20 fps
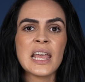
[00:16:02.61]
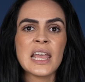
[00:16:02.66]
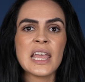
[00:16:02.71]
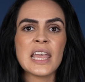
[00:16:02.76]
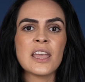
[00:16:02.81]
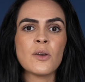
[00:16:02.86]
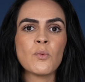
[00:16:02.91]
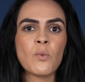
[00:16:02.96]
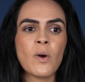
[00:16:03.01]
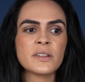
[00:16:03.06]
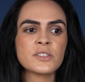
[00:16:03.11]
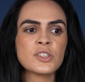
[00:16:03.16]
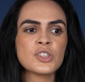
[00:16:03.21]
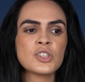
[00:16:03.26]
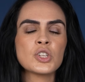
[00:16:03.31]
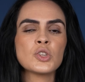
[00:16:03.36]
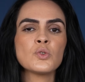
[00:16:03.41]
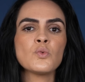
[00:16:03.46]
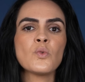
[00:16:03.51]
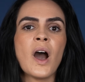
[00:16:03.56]
It wants
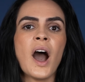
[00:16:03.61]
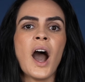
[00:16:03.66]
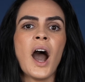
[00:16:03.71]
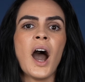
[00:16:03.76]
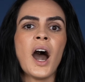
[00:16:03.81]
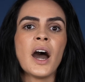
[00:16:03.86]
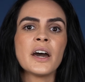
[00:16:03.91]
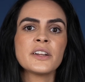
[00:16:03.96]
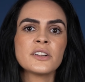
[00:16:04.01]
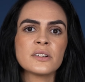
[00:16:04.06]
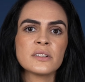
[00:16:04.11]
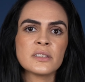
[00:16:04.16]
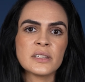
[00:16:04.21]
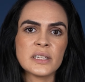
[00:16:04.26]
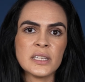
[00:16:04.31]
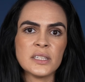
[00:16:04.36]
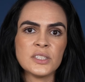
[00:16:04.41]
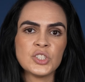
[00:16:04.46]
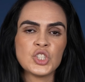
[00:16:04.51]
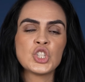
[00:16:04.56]
to
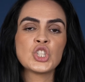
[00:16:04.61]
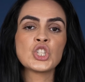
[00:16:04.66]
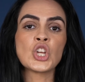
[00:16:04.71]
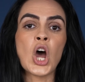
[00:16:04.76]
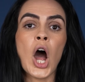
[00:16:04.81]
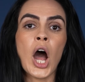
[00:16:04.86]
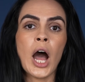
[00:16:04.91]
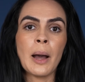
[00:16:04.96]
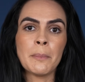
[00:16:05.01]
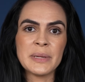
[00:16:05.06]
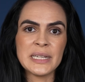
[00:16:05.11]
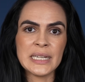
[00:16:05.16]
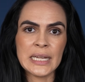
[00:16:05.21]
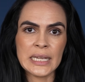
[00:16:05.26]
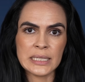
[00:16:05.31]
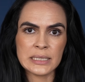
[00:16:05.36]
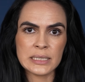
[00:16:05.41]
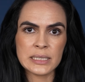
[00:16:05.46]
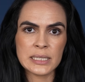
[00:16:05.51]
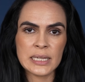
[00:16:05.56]
utterly
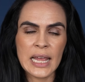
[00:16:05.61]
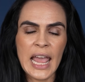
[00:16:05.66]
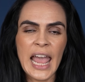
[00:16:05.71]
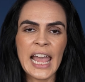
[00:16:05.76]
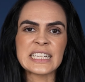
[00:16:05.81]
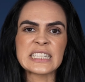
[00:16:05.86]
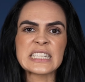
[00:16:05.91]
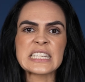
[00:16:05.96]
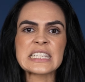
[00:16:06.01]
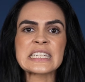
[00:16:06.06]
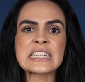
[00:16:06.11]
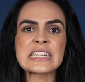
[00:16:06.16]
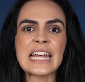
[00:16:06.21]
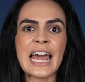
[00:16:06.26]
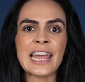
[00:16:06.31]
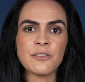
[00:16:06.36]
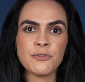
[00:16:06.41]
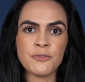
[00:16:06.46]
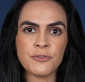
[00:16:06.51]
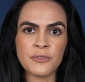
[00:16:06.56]
dominate and
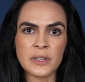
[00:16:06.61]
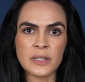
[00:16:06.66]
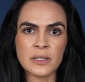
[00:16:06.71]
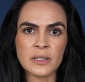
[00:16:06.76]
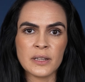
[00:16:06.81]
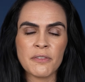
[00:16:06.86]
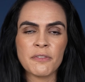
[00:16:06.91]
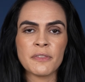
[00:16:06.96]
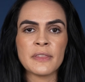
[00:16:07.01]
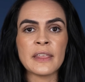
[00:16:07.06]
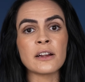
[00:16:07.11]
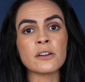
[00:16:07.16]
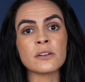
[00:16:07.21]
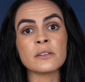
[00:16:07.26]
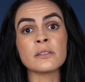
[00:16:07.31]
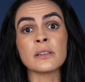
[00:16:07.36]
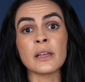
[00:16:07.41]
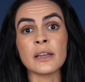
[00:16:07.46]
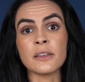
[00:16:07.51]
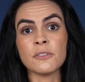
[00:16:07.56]
siphon their
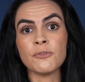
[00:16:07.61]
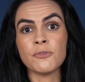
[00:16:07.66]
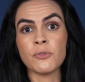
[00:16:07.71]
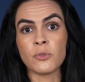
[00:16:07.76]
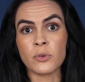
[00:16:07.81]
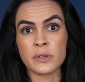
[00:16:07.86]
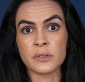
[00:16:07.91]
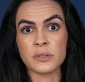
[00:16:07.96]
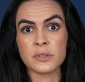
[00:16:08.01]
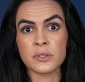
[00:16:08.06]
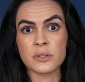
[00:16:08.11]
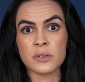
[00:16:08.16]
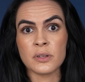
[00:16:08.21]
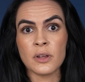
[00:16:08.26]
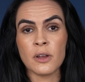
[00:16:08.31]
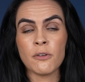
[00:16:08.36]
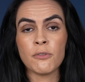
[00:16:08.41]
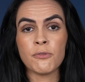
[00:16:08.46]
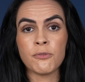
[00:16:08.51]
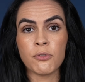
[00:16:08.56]
life force
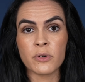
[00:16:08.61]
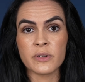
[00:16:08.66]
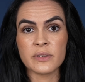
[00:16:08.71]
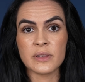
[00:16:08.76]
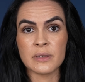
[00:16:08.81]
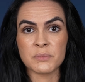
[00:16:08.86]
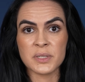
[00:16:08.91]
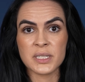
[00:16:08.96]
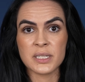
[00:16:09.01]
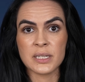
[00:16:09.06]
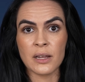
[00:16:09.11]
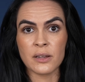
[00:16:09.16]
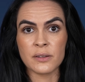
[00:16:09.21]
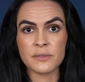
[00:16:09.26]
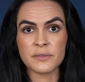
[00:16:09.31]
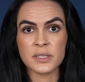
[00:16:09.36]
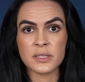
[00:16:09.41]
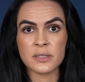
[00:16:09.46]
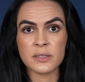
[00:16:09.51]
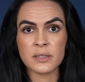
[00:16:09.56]
for
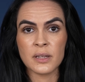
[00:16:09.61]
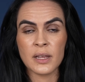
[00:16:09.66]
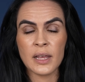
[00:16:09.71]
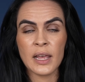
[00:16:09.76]
themselves.